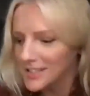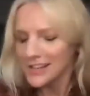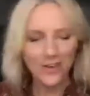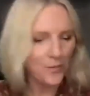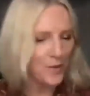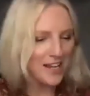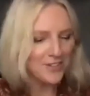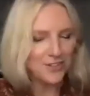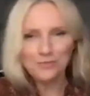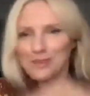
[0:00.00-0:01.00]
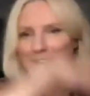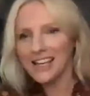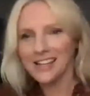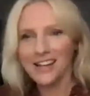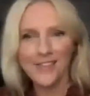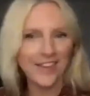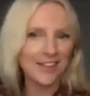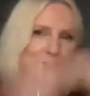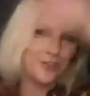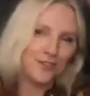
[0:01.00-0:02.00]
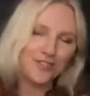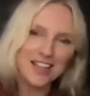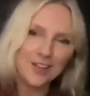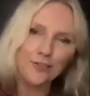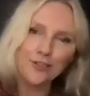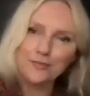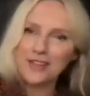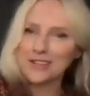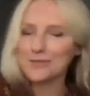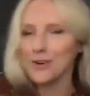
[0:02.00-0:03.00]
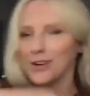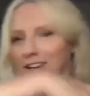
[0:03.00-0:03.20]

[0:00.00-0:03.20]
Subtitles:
that we just meet, and then you're from this world, and